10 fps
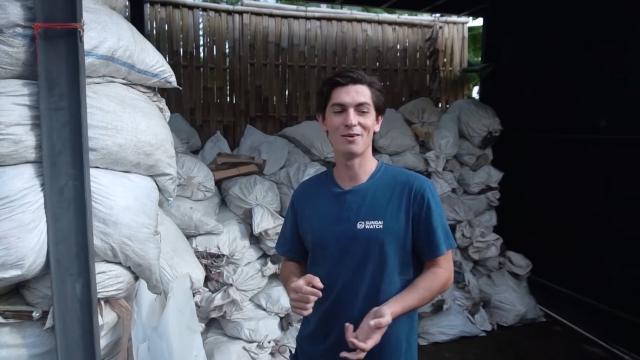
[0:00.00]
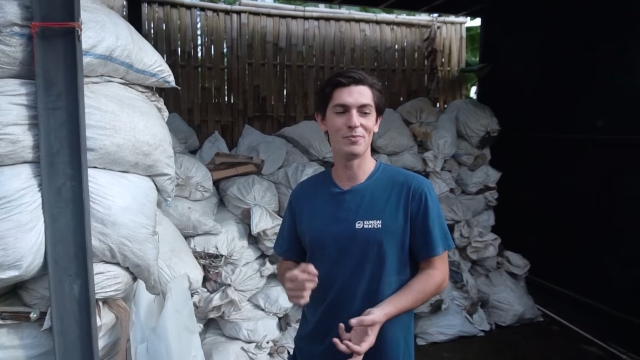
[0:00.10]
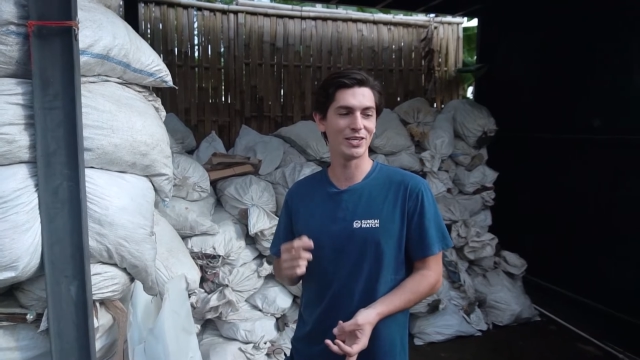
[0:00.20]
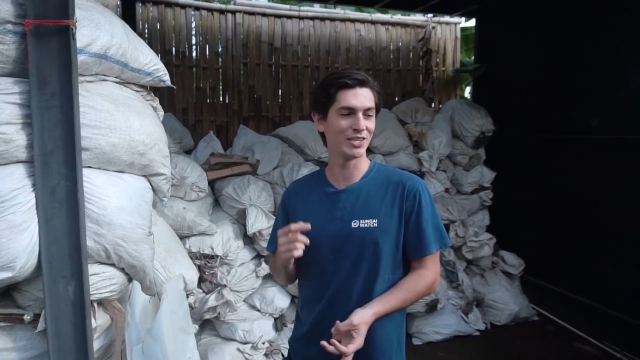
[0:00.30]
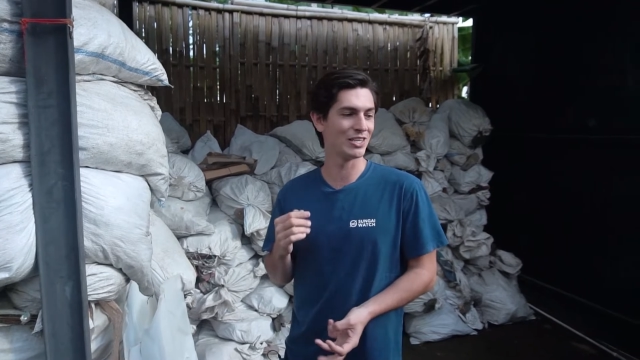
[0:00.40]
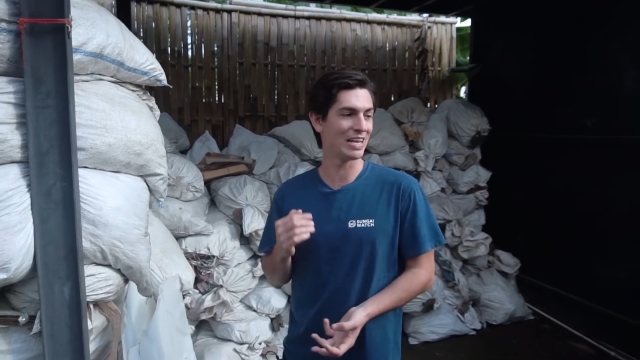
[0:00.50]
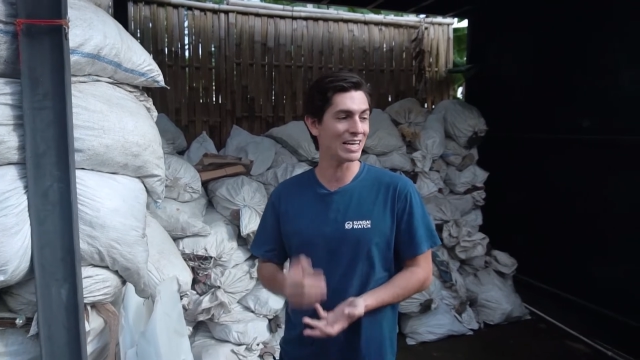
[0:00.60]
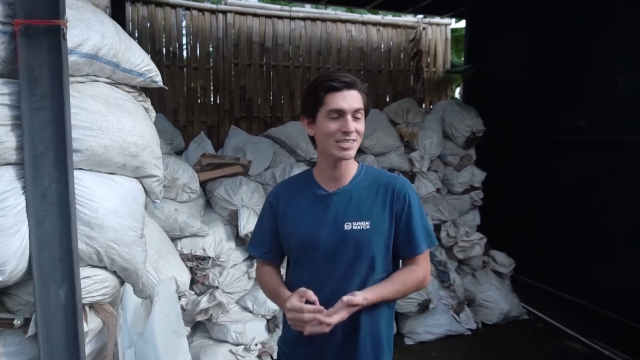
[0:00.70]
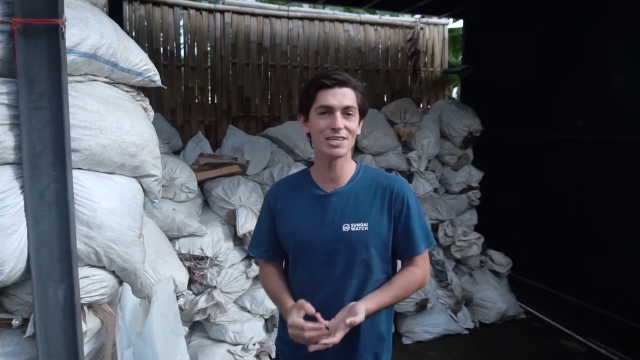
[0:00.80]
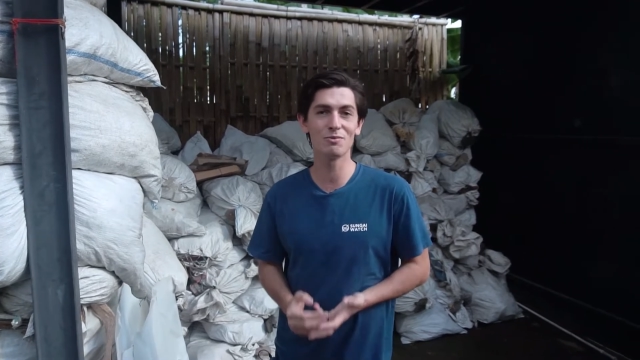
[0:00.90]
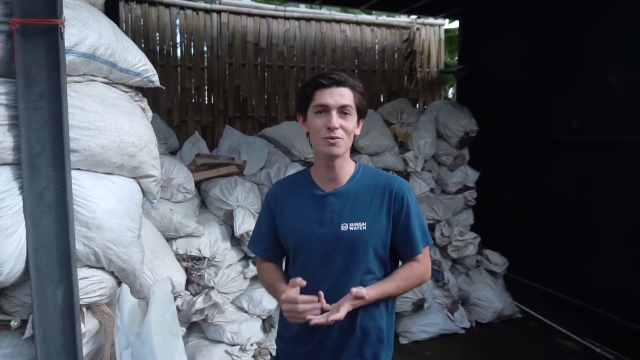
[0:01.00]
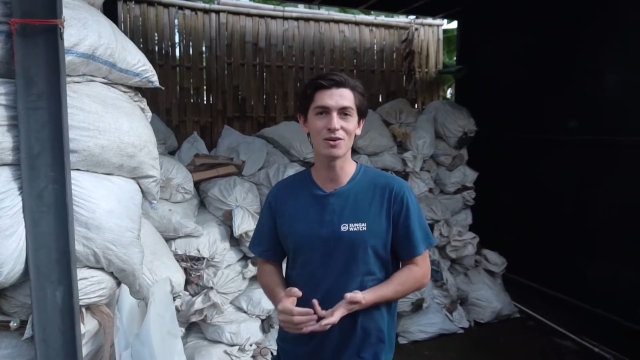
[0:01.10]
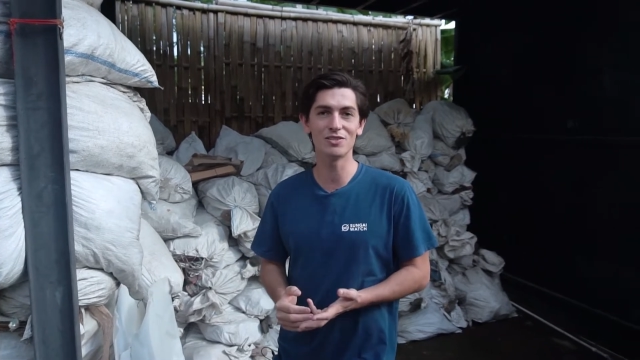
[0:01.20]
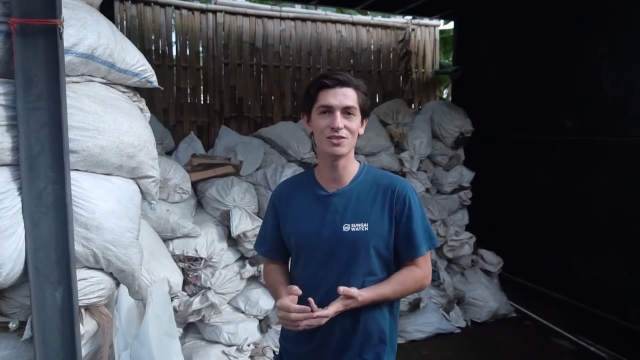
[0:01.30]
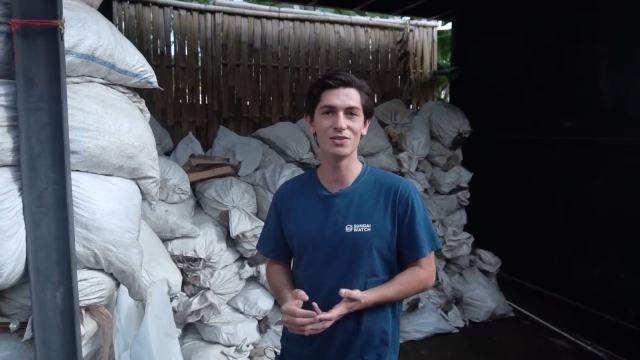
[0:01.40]
because the last thing we
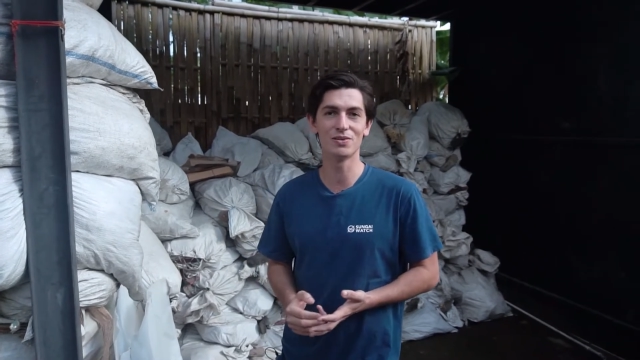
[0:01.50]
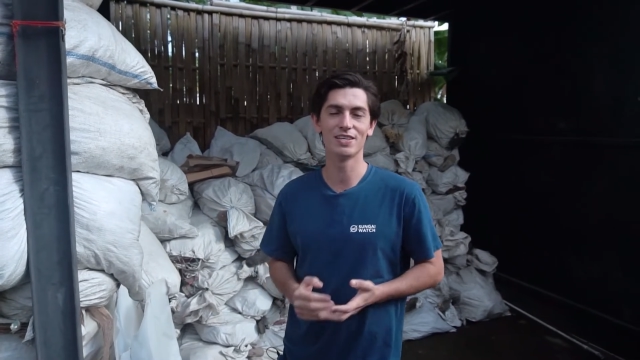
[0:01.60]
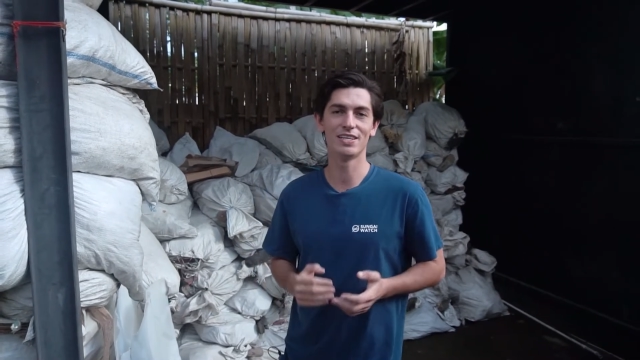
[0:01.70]
want to do